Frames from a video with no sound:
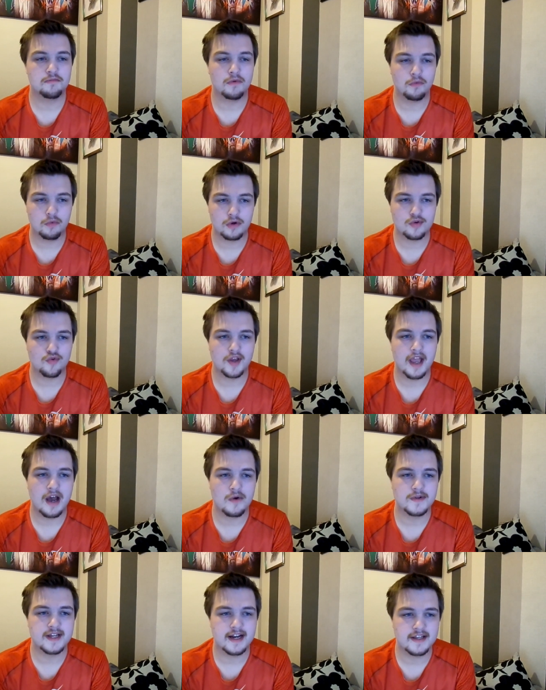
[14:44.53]
but wondering
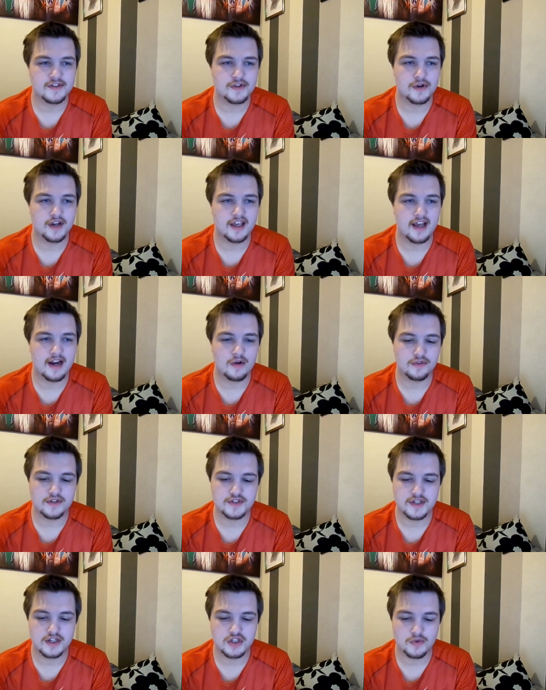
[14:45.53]
how Danny's going to get out
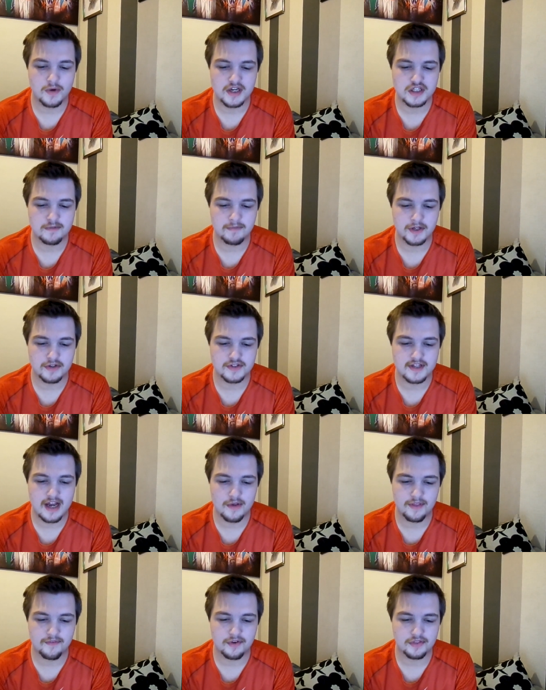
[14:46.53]
the situation because
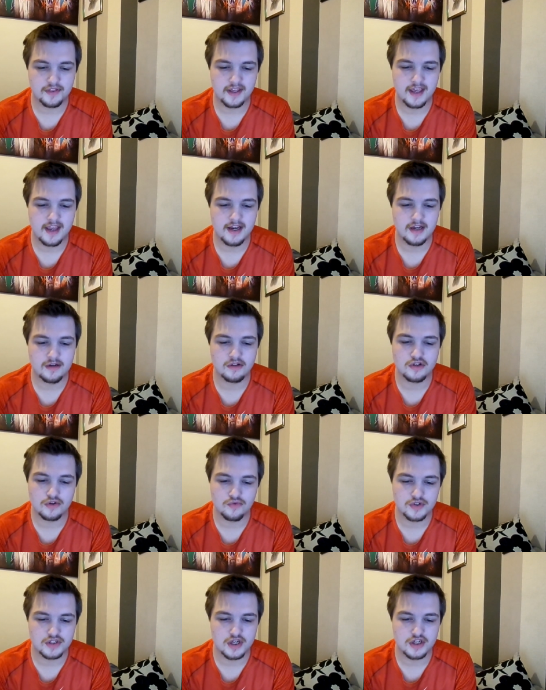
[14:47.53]
now they've got the key
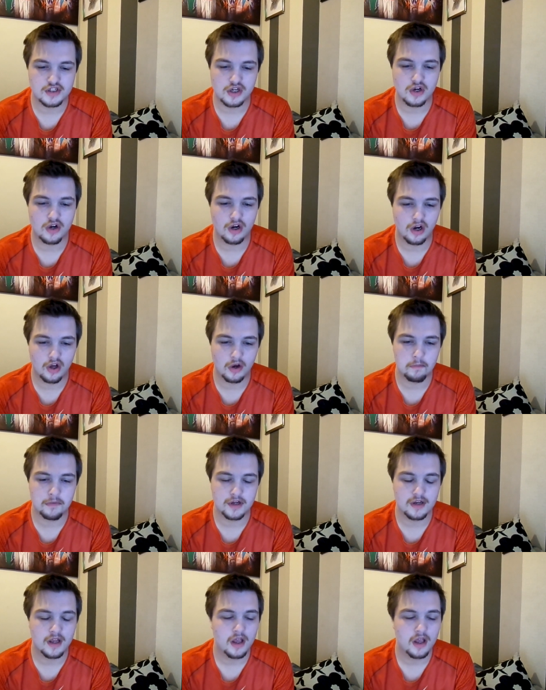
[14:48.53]
to return to K'un-Lun, but